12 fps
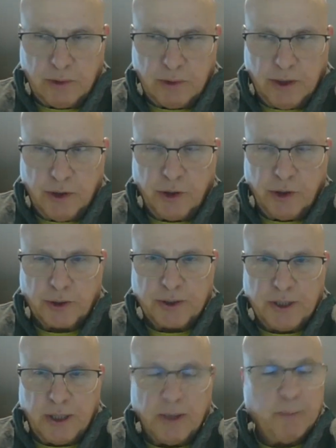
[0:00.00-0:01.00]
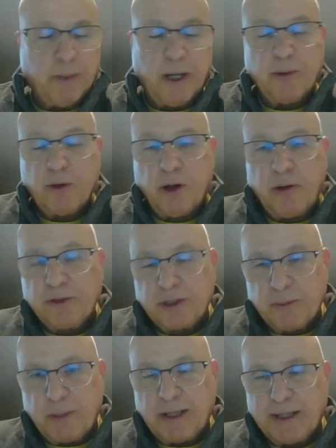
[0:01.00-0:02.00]
in the New York Times, and
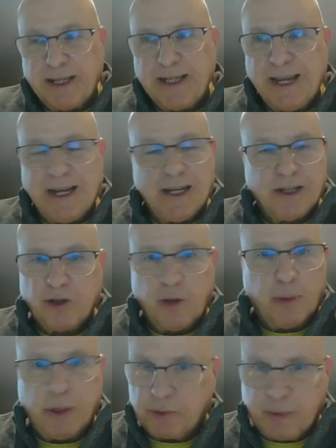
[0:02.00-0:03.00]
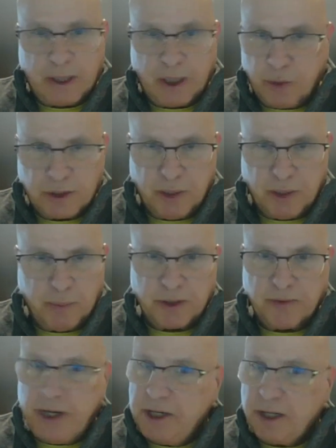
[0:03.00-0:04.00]
obviously by the late 80s, nobody was making whiskey in
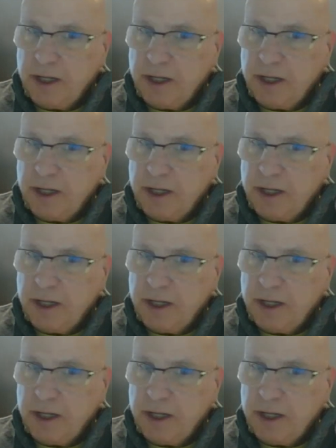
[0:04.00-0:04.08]
Pennsylvania